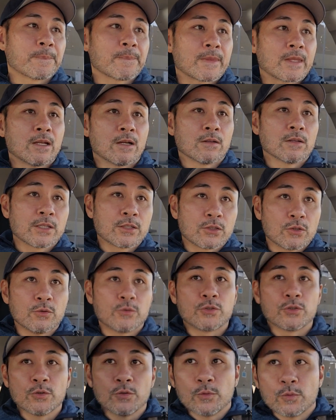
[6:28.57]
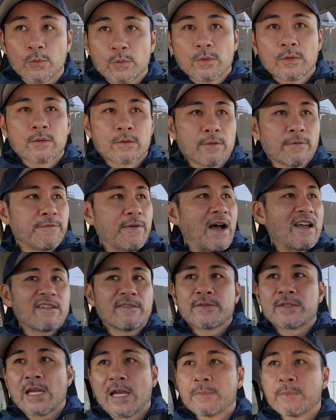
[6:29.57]
You know, like, you do the
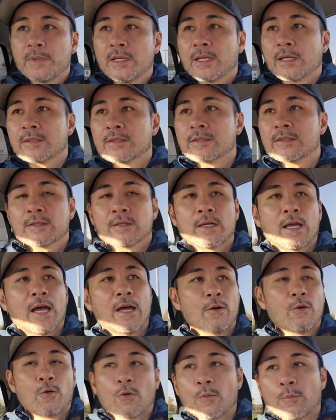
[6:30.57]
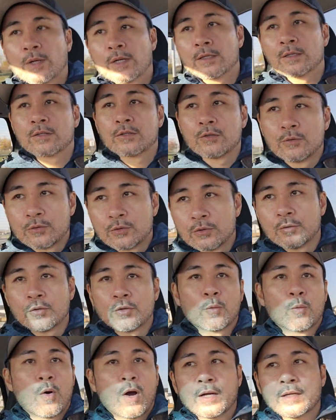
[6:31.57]
5-10 minutes at home, right? That you do
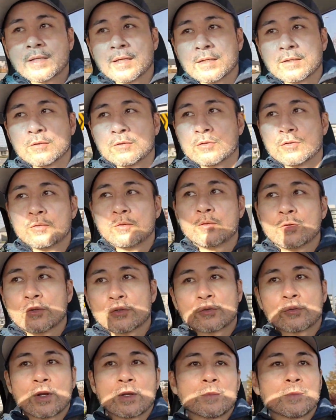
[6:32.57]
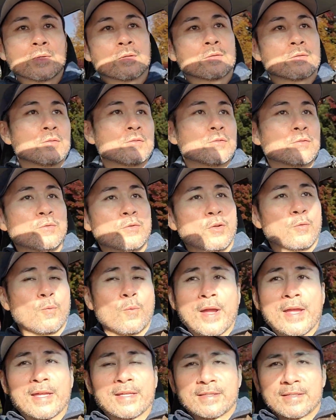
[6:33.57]
your walking, you do your treadmill, you do your
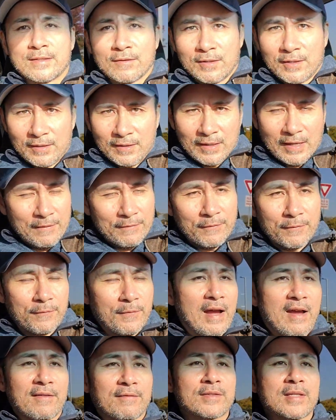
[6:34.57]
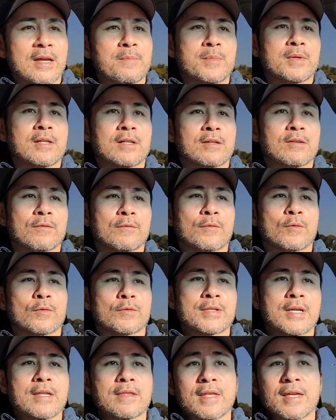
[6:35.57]
weights, right, at 5-10 minute
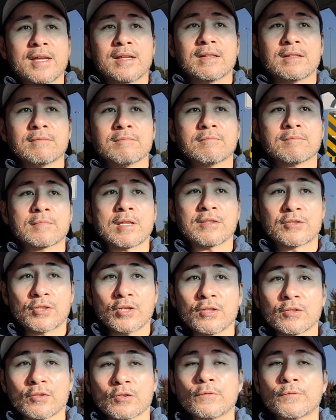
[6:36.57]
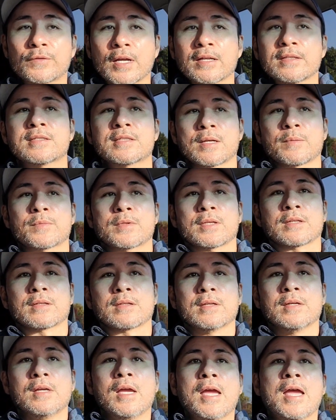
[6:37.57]
intervals, and then that's good. You've done something,
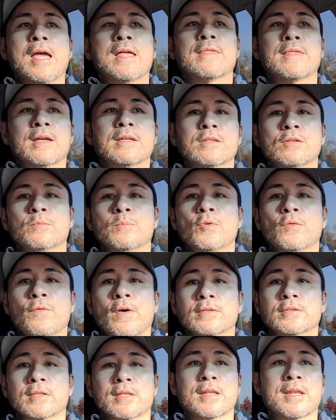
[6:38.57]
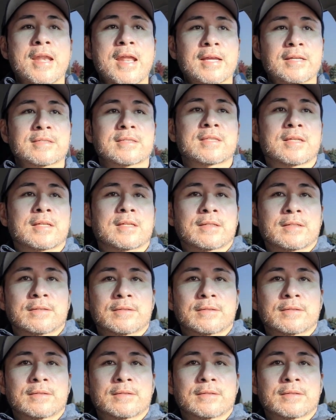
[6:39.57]
and then you move on to the next thing,